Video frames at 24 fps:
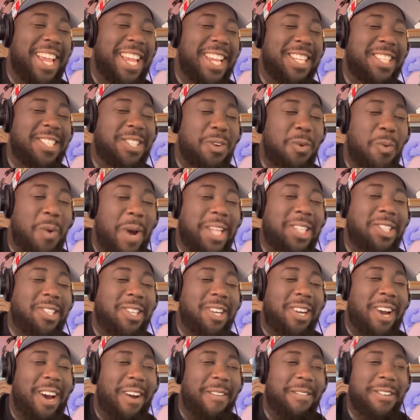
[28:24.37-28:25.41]
was the
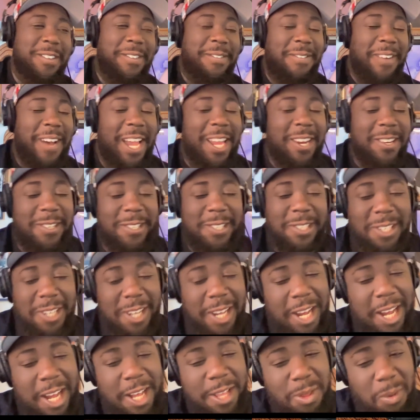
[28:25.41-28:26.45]
Western Conference Finals,
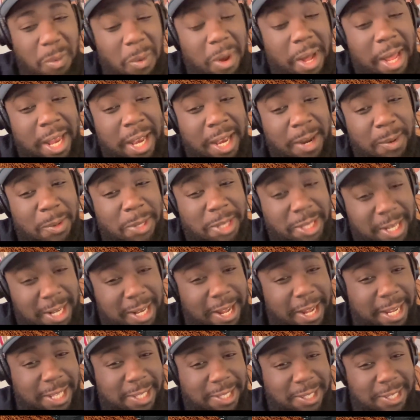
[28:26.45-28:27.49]
the one with the
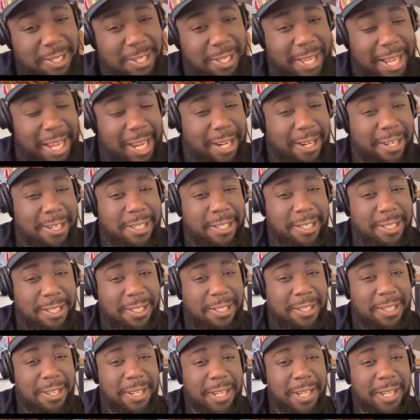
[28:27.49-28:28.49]
Nuggets and the Lakers.